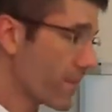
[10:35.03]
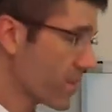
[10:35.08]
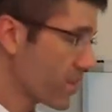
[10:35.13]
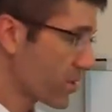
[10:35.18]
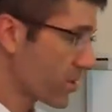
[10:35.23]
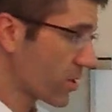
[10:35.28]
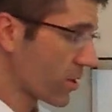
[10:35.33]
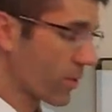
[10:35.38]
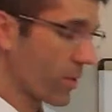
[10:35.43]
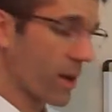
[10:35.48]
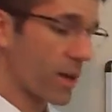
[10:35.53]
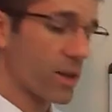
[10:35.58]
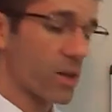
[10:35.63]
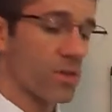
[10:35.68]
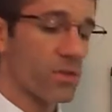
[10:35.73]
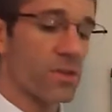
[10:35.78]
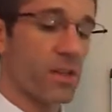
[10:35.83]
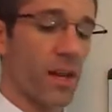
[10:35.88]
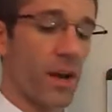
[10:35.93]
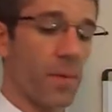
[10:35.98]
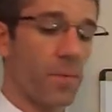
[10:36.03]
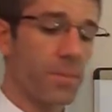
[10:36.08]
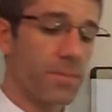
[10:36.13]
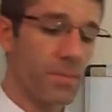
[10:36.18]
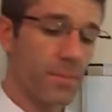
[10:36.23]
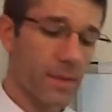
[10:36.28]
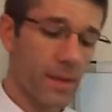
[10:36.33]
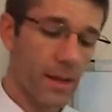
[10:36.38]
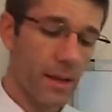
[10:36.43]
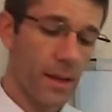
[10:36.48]
So you can write those down
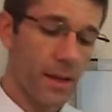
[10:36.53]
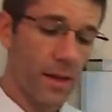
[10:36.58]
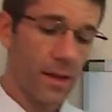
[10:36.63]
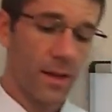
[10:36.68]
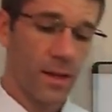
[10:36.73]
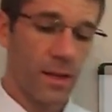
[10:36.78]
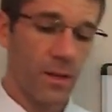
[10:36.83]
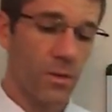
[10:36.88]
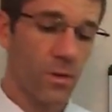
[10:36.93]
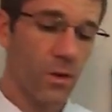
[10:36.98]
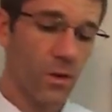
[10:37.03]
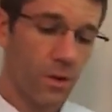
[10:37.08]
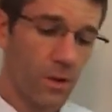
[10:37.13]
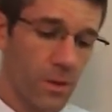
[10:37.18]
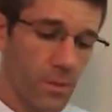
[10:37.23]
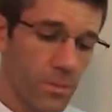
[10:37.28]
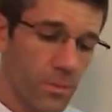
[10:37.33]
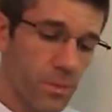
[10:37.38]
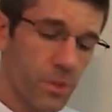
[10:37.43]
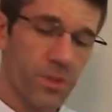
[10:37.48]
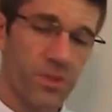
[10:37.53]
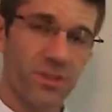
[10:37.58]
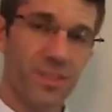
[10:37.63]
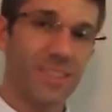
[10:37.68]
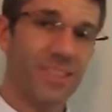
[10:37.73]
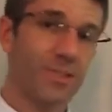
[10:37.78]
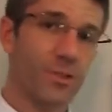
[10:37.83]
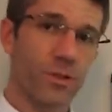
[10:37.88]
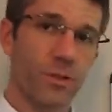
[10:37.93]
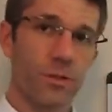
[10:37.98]
if you're a
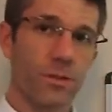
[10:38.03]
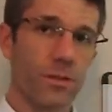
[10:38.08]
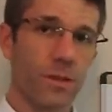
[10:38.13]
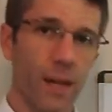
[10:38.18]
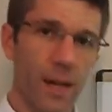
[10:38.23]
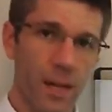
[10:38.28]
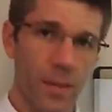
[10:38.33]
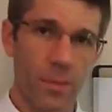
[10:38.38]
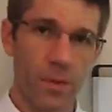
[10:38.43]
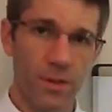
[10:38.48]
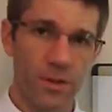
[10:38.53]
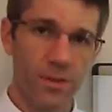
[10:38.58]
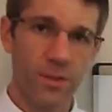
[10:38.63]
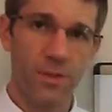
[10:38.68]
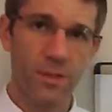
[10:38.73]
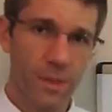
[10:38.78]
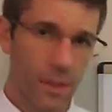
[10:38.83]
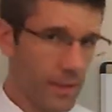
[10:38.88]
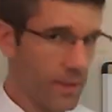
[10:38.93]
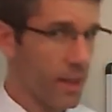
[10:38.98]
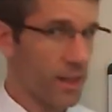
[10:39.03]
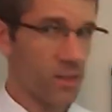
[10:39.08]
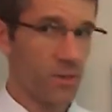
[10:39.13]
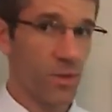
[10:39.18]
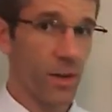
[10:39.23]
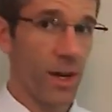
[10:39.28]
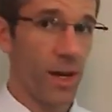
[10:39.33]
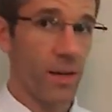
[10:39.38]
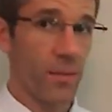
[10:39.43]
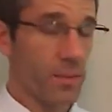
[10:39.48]
procedural kind of person, and that's
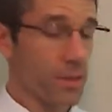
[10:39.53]
fine.